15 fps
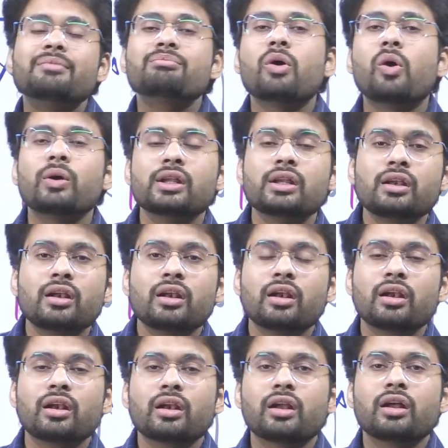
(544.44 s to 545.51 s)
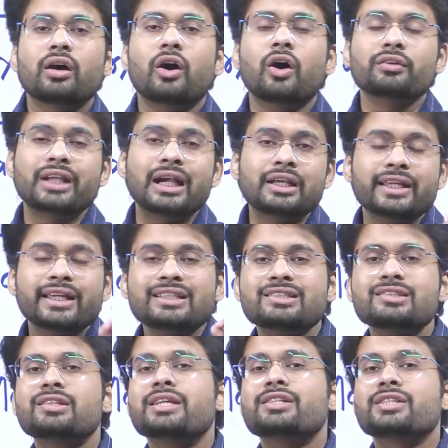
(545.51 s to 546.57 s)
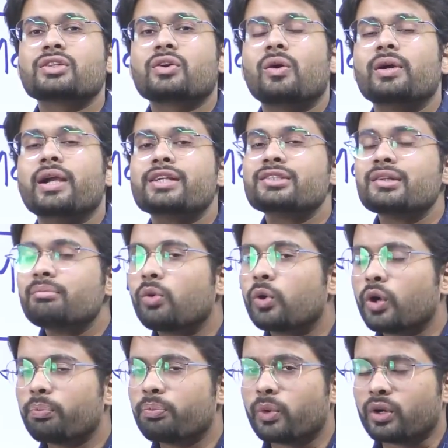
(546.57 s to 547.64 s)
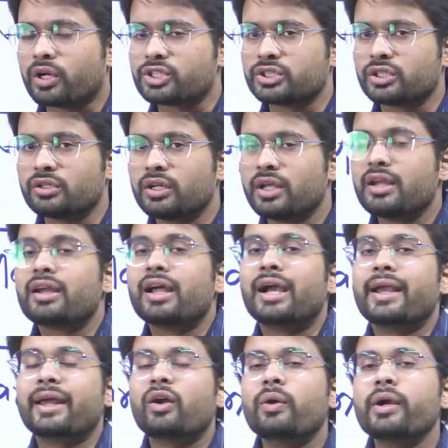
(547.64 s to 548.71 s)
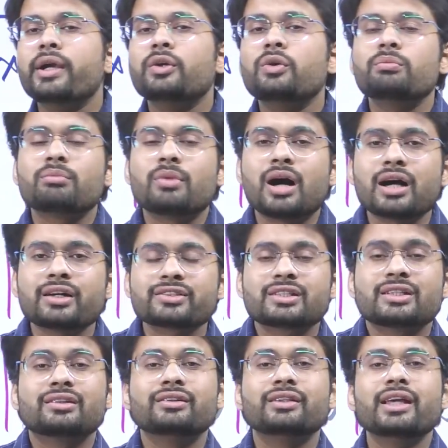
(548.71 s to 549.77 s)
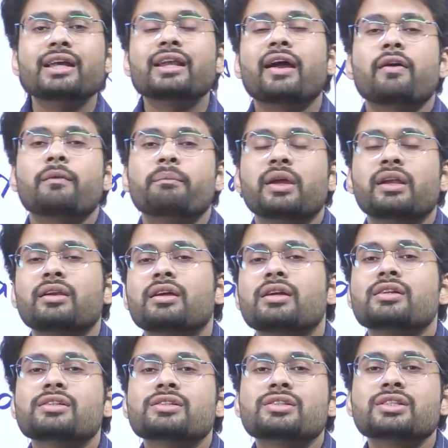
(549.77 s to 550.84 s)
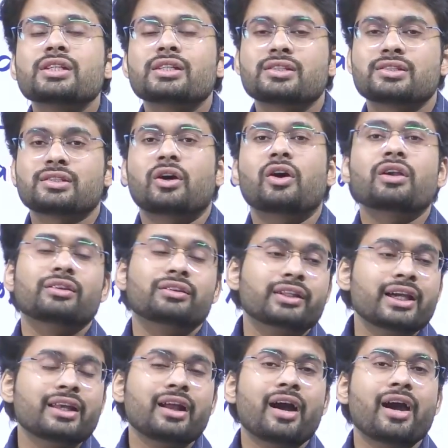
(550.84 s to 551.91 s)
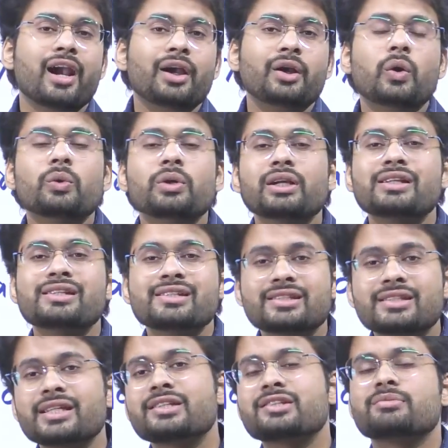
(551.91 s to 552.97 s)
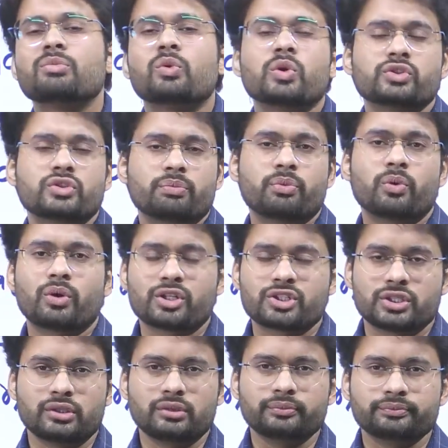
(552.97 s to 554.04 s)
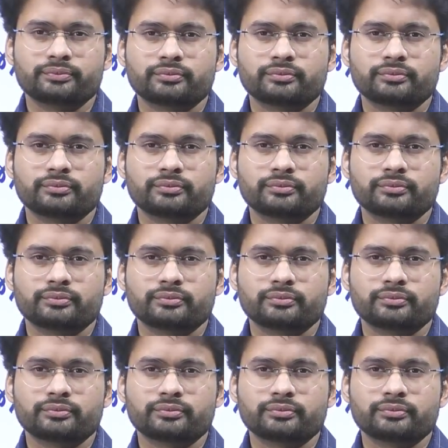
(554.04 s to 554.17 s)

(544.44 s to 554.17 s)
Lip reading: model or that each stage is called as the mode of production. And according to Marx, there are a total 6 modes of production